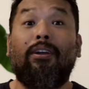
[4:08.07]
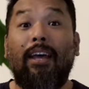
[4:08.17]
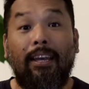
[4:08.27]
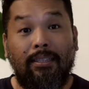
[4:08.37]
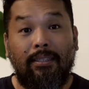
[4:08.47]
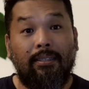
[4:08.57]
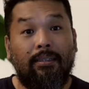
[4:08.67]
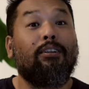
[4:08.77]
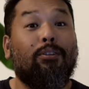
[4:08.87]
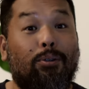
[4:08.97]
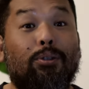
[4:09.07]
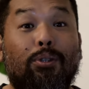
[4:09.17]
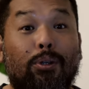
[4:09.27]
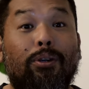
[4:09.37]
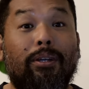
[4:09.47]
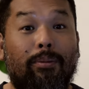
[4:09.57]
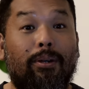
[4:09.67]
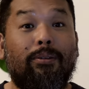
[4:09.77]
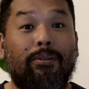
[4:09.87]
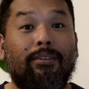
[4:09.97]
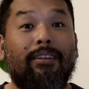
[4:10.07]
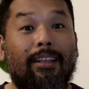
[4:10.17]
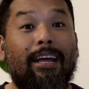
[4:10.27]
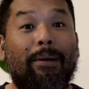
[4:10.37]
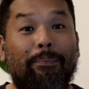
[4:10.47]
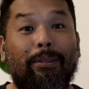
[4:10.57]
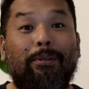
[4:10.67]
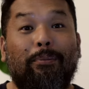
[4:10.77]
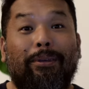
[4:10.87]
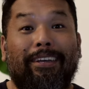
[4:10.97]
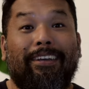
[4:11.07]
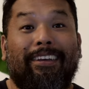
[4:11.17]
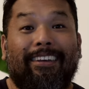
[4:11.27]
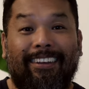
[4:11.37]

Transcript: your lights. True story, bro. That happened to me.